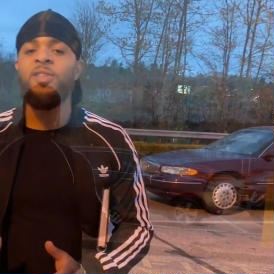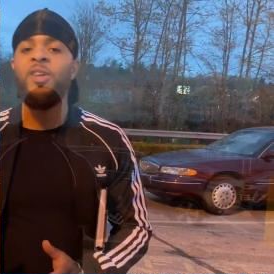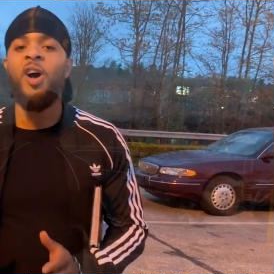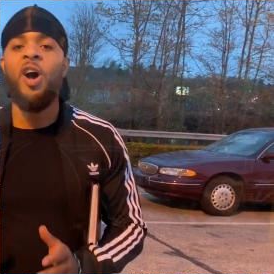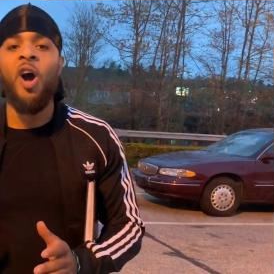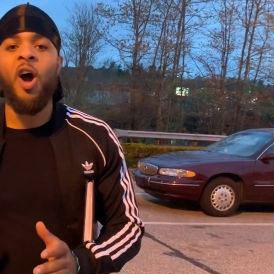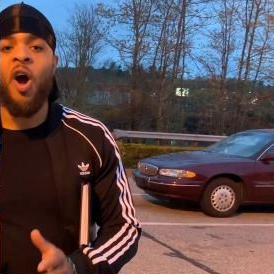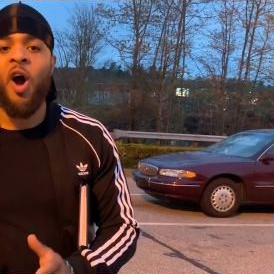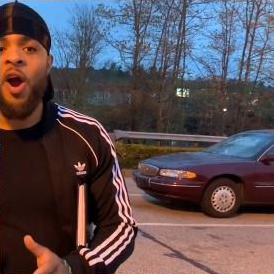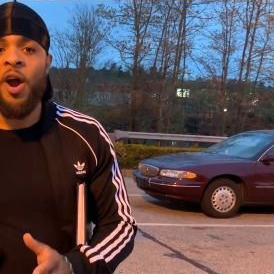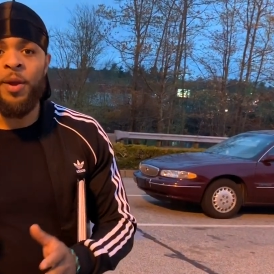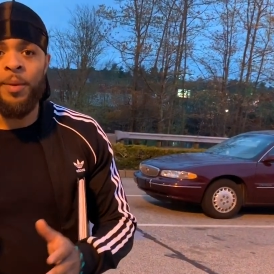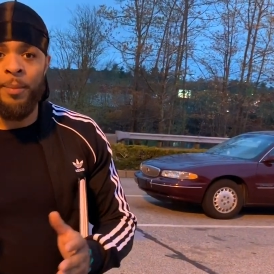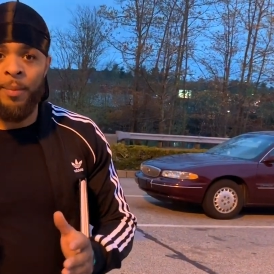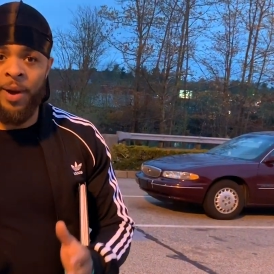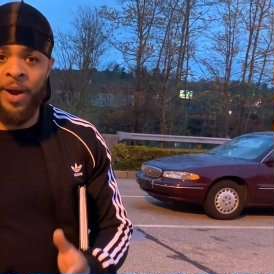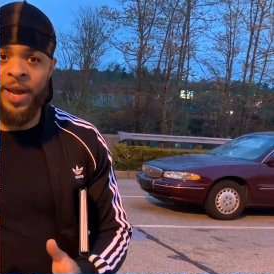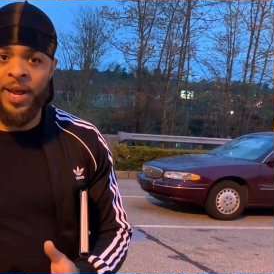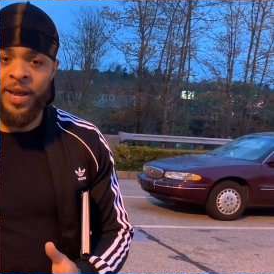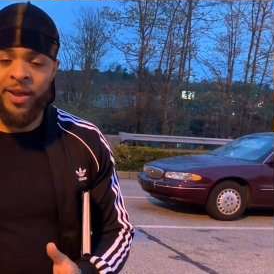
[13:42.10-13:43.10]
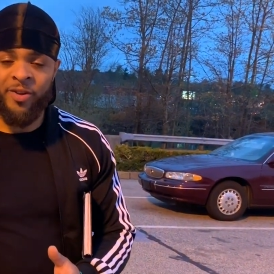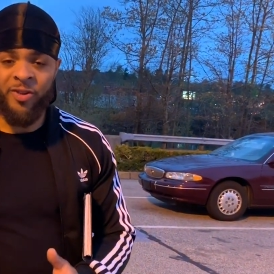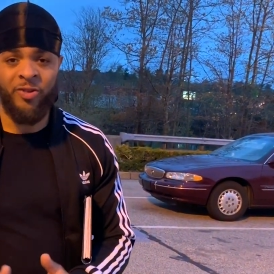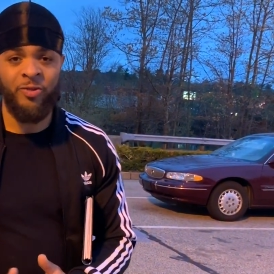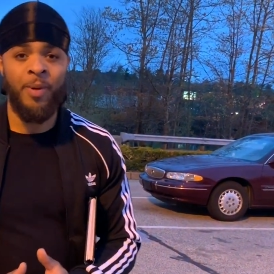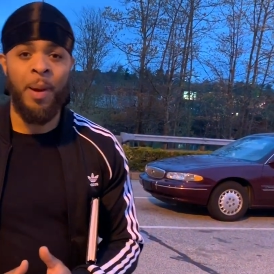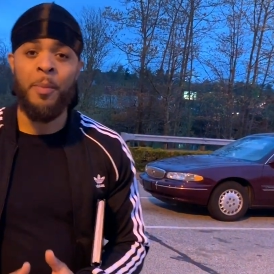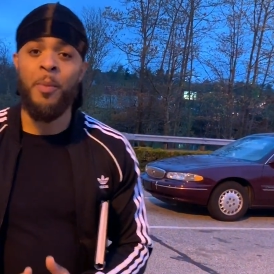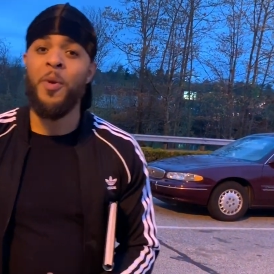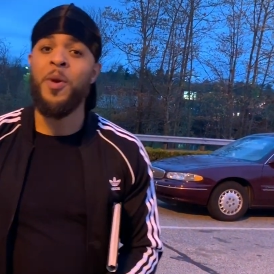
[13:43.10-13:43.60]
to hard money, because
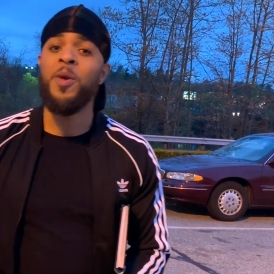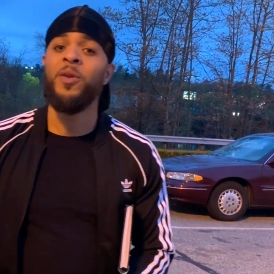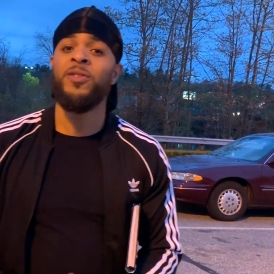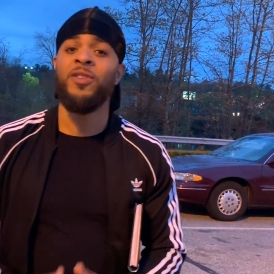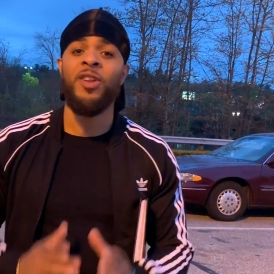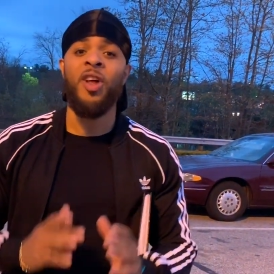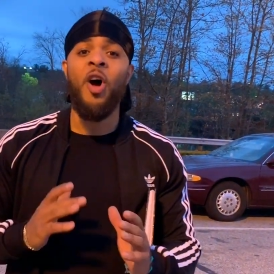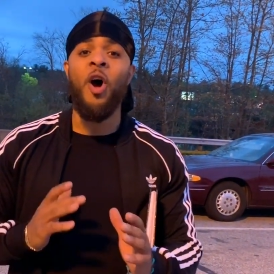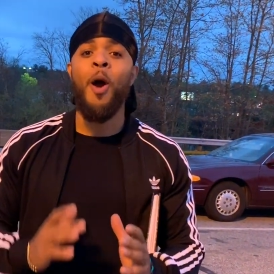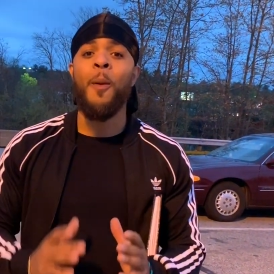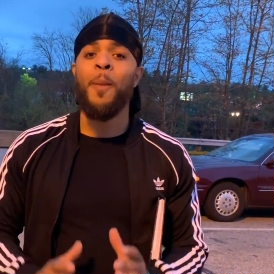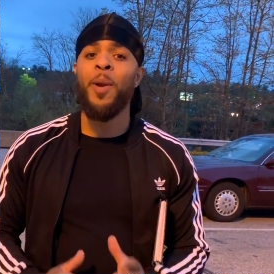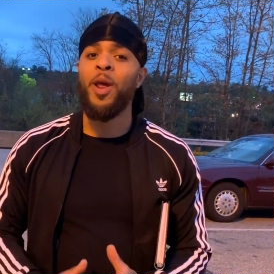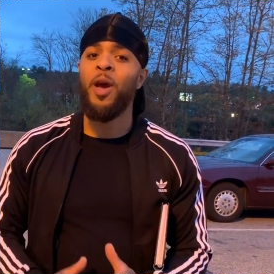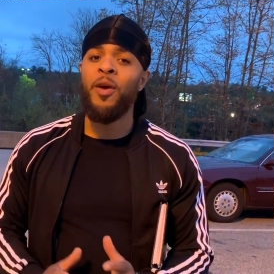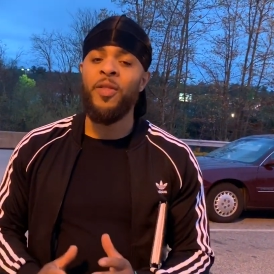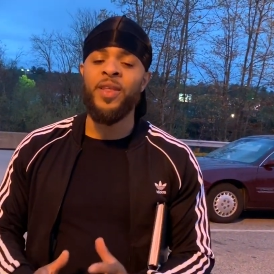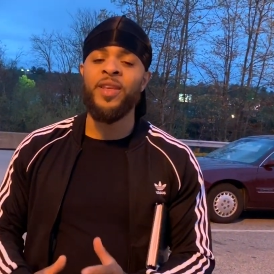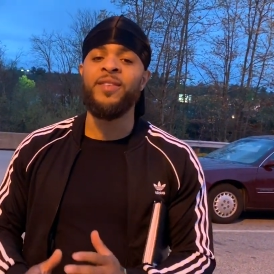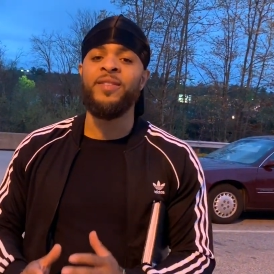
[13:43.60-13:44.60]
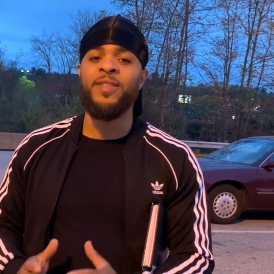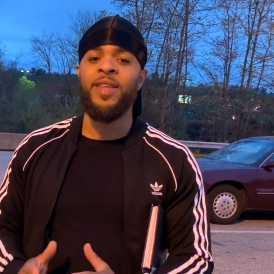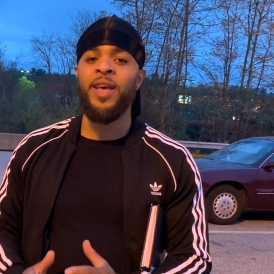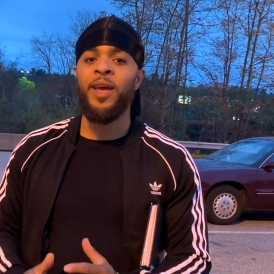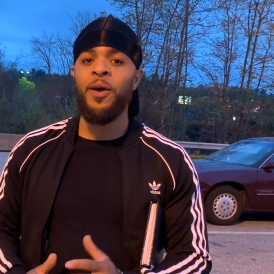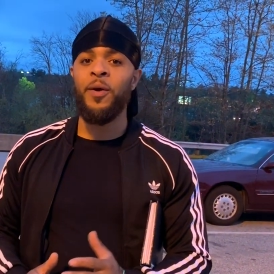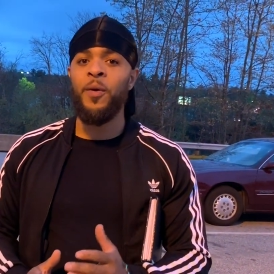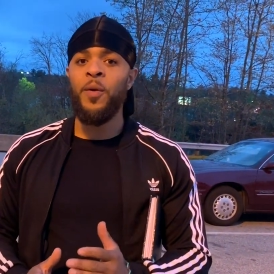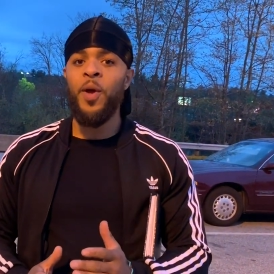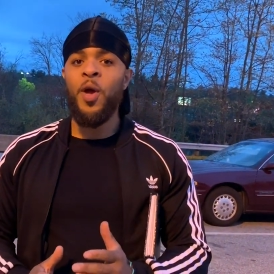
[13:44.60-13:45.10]
remember we're using hard money on this
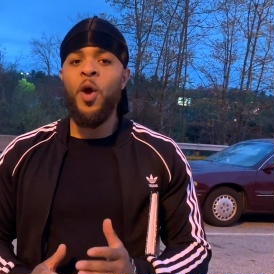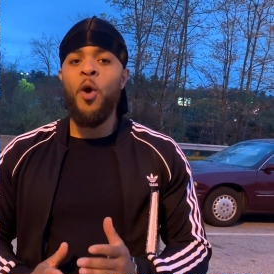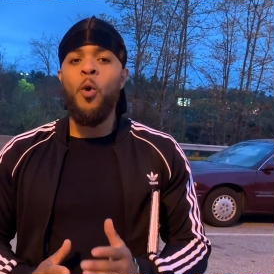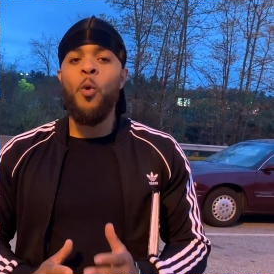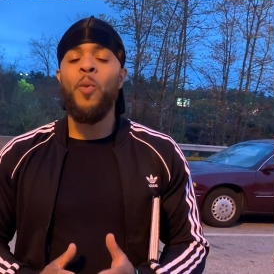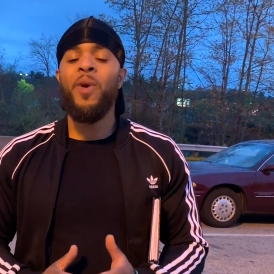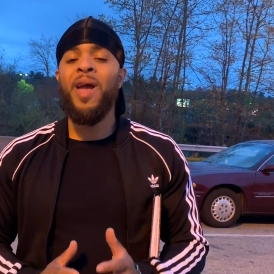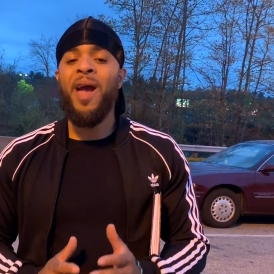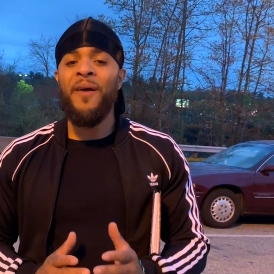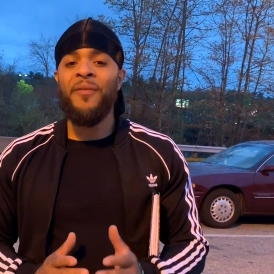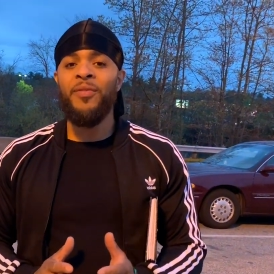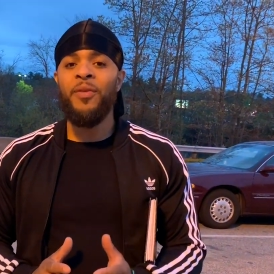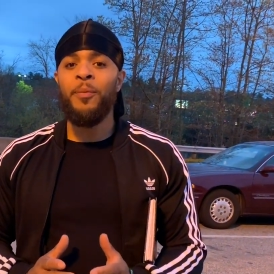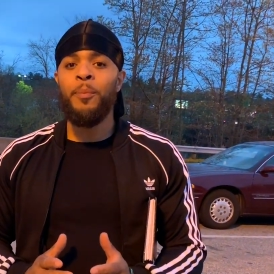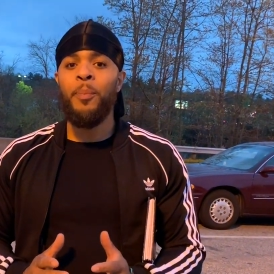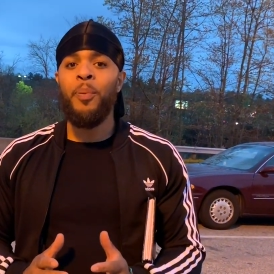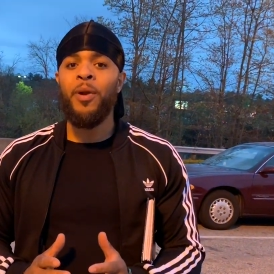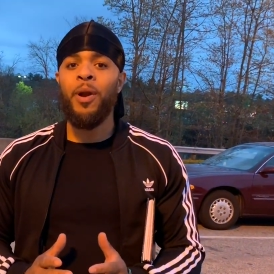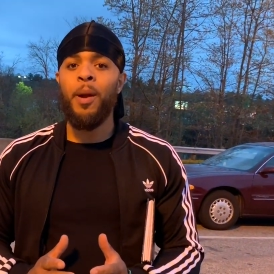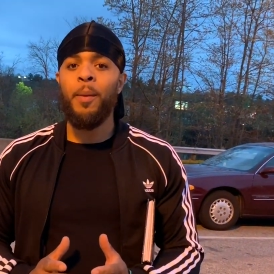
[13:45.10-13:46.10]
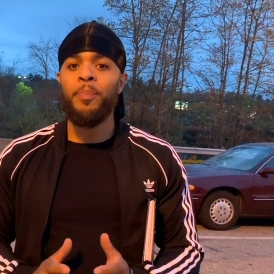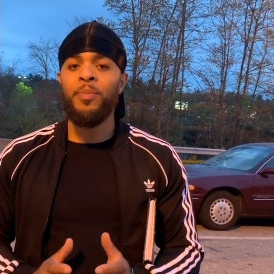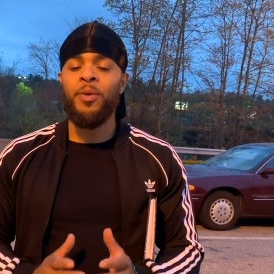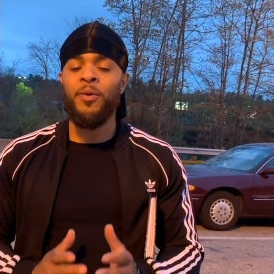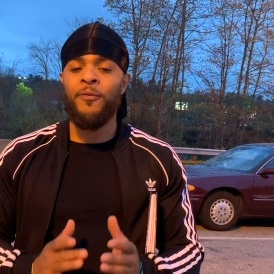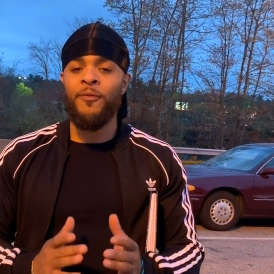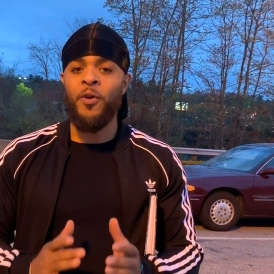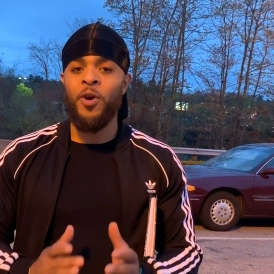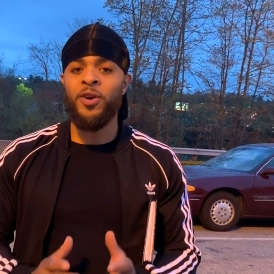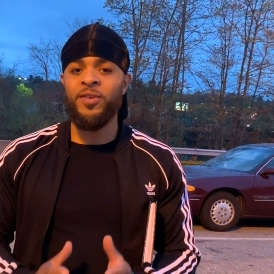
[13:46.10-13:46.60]
deal, we have to put up the
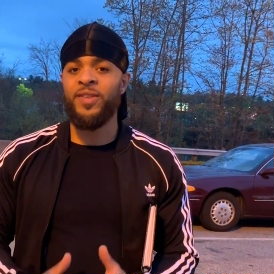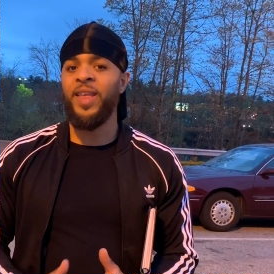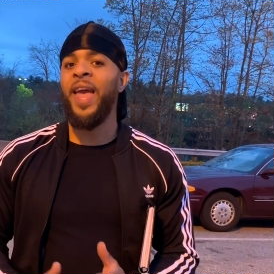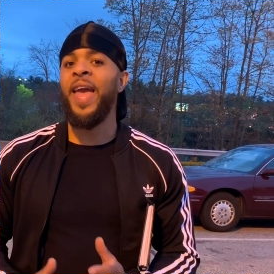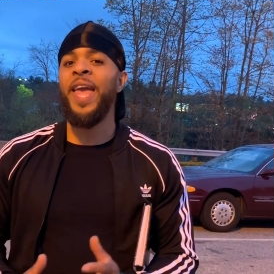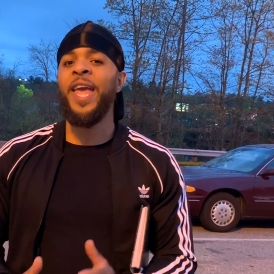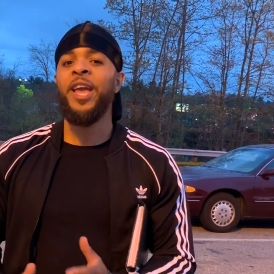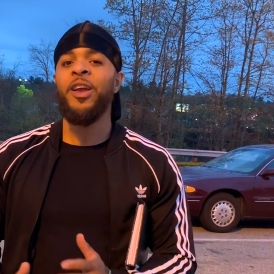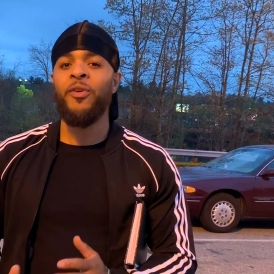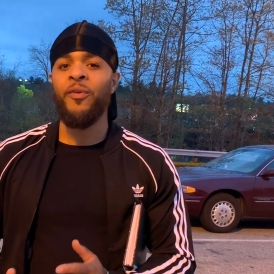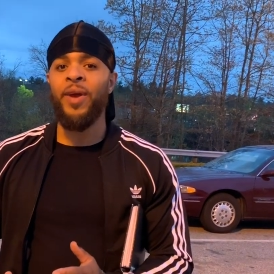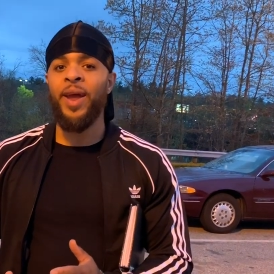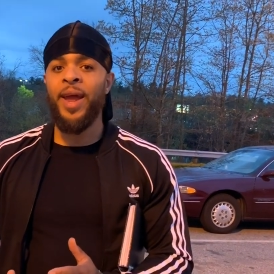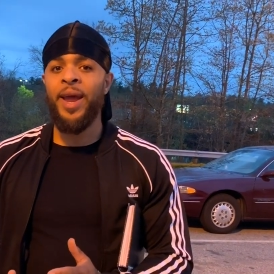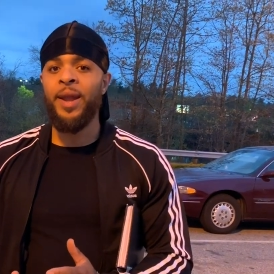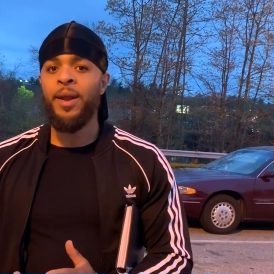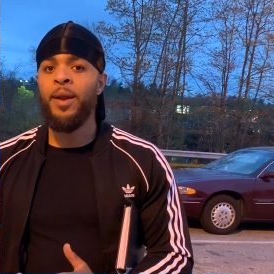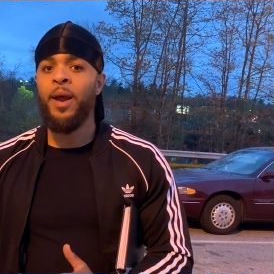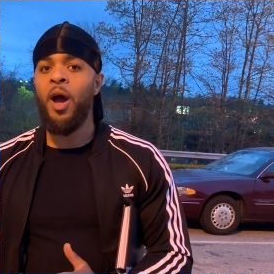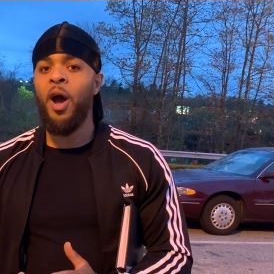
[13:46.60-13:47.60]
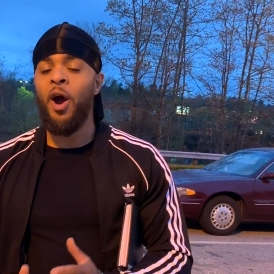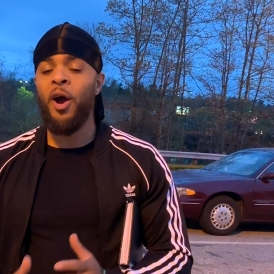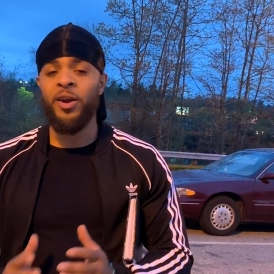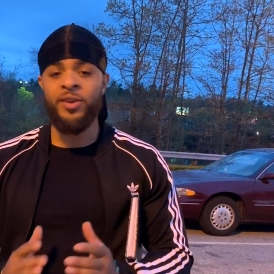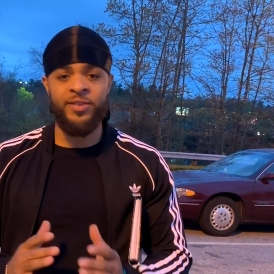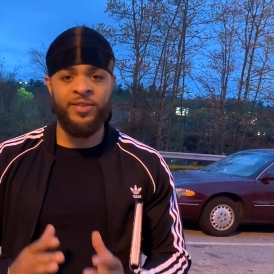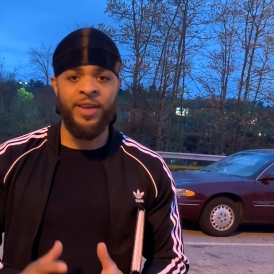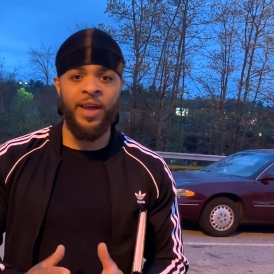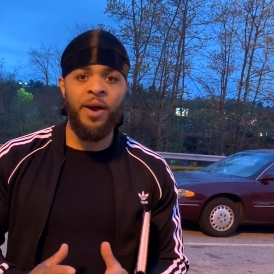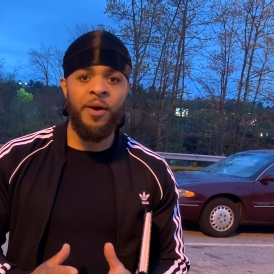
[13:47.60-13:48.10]
first $8,000
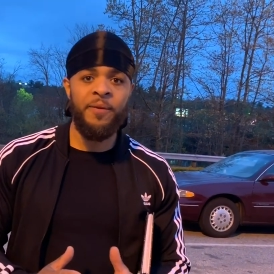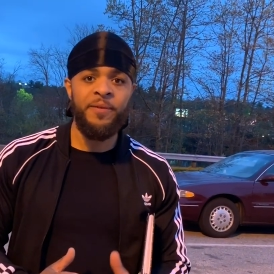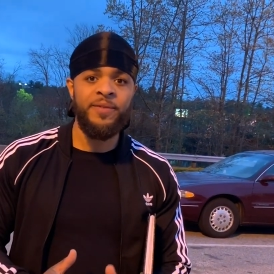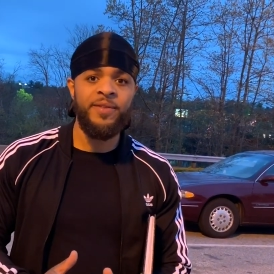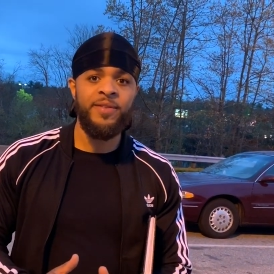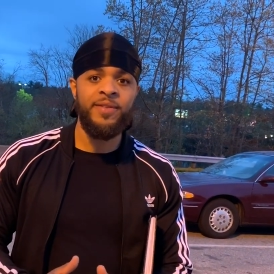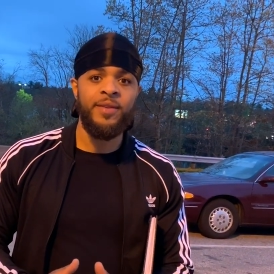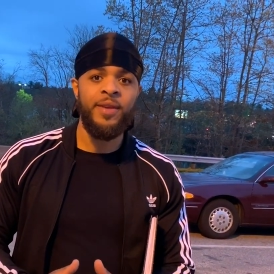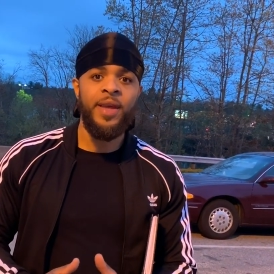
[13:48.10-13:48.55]
ourselves,